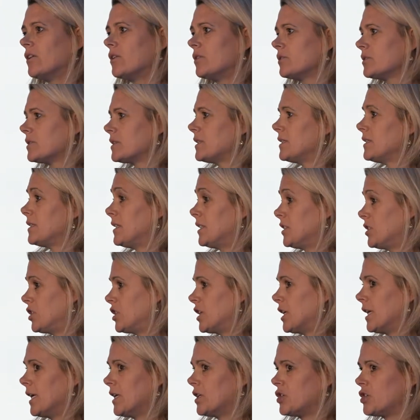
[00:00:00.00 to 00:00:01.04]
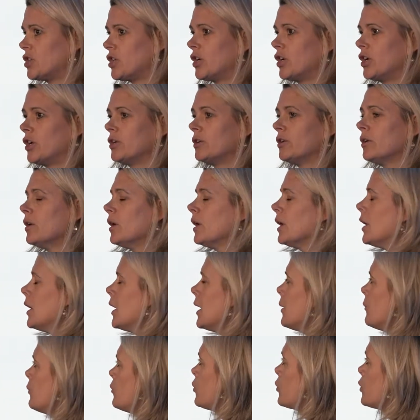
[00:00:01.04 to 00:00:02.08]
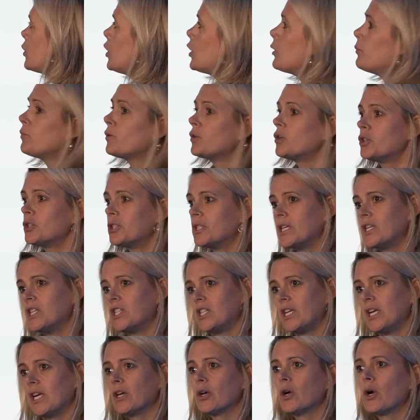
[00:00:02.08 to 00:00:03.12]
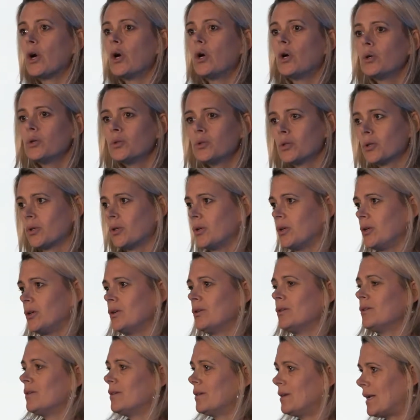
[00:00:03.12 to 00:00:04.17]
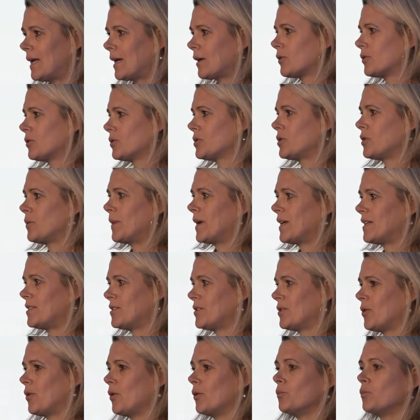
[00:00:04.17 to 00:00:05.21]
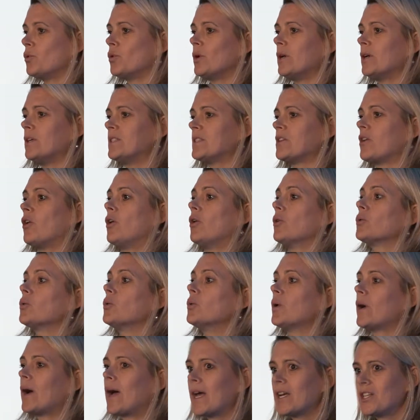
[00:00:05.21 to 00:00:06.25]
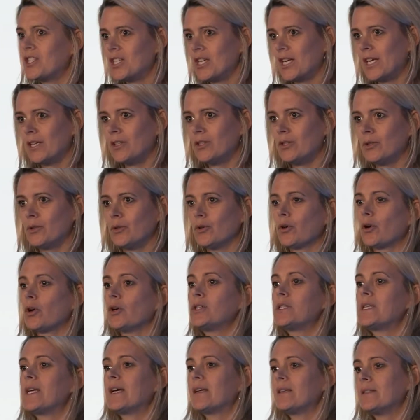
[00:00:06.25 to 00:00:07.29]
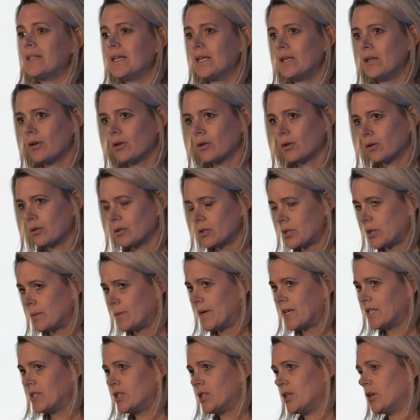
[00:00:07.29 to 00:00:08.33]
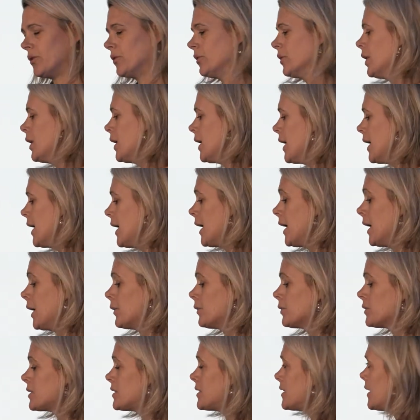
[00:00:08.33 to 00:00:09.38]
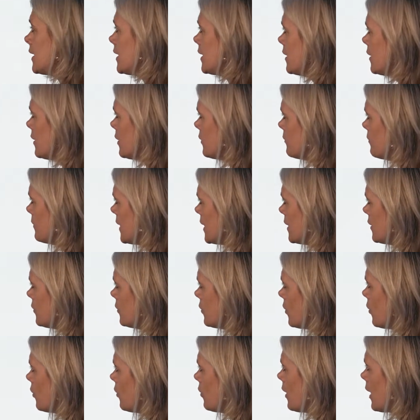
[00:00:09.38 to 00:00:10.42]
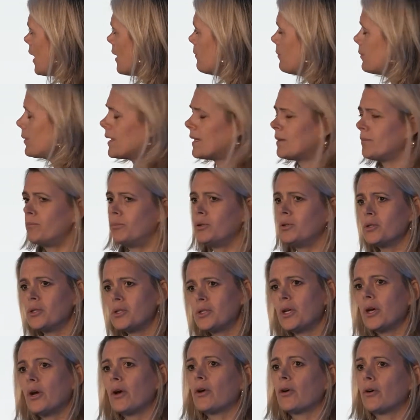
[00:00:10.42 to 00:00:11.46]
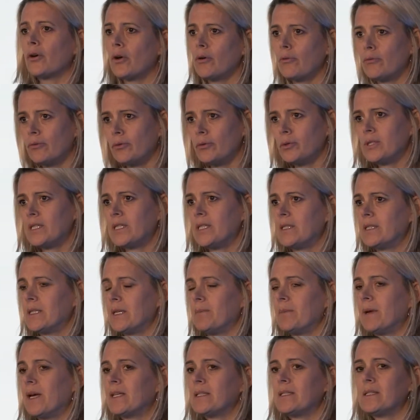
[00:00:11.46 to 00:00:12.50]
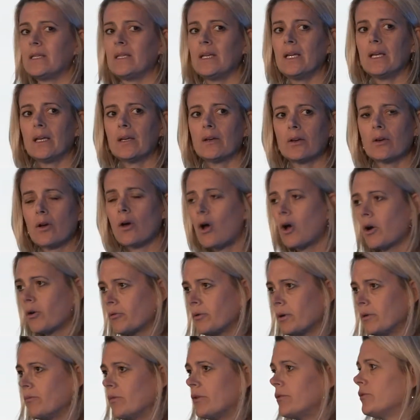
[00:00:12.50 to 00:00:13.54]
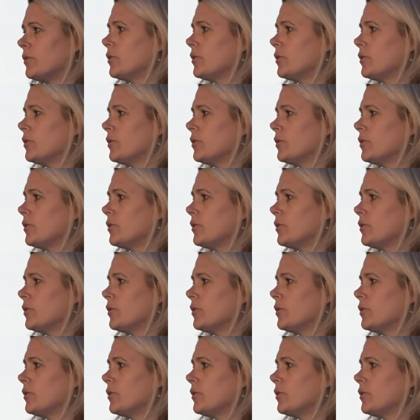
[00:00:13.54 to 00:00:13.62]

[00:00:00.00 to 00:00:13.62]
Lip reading: coping mechanisms to help youth become more resilient so that we can delay any drug consumption and alcohol consumption.